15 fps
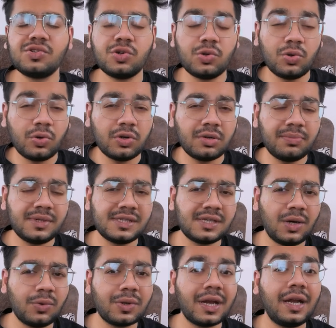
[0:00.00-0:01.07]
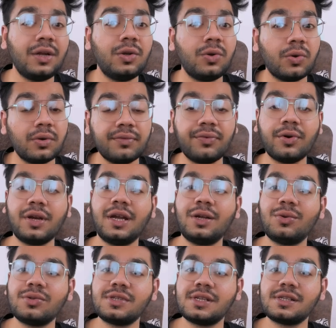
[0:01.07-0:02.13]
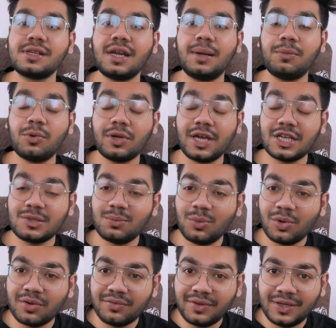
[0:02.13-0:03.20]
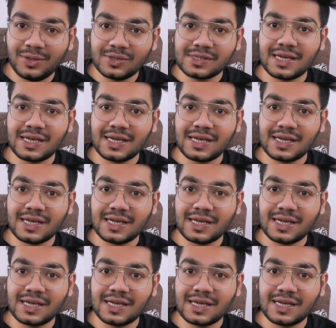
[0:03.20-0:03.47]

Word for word: so don't miss out and don't forget to subscribe to catch more videos